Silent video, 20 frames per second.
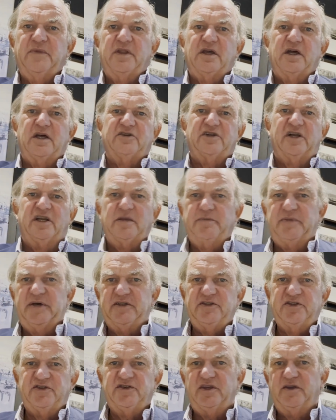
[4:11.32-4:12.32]
a slightly
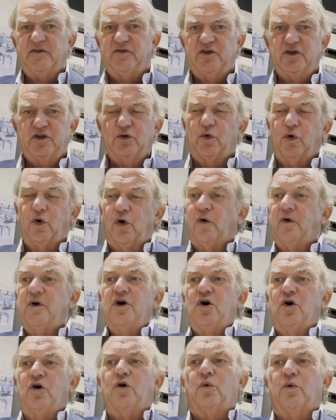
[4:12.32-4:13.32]
better sea view,
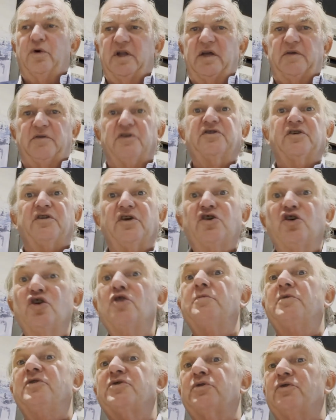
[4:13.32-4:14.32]
or whatever. So the
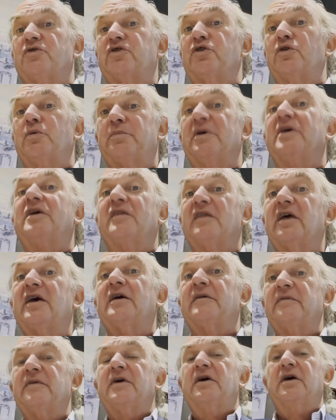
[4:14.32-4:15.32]
humans will still be
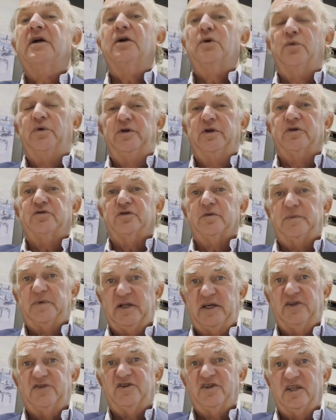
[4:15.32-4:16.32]
there. We're not
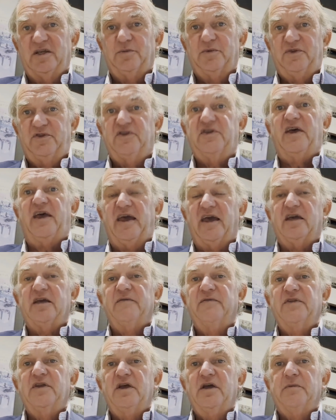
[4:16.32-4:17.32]
replacing them with tech,
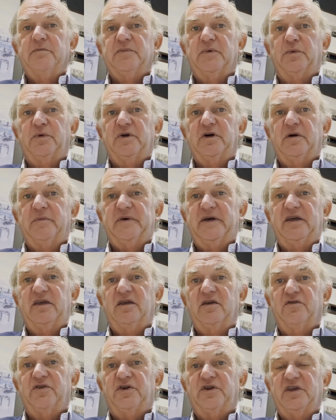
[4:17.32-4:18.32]
but we are
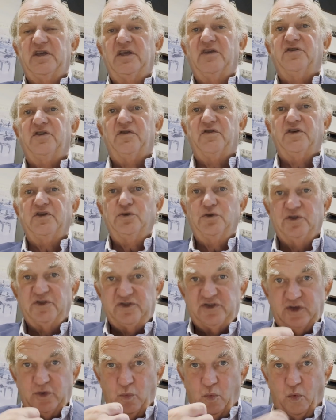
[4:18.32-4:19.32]
making it very easy for you to
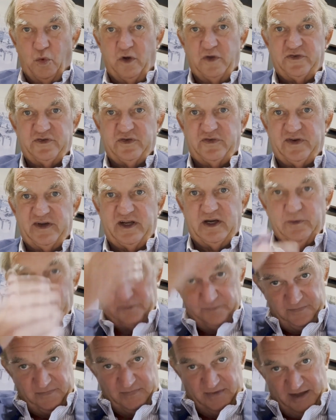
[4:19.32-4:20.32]
see what's
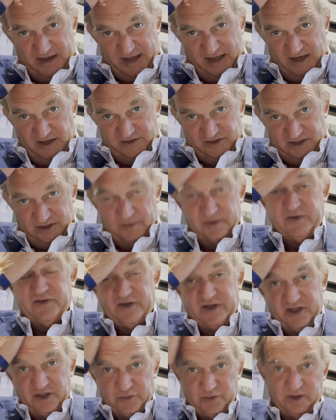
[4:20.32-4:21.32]
available any time of the
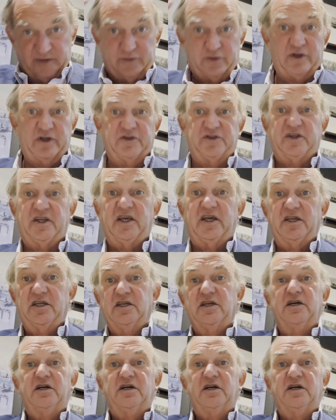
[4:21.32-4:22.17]
day, 24 hours a day,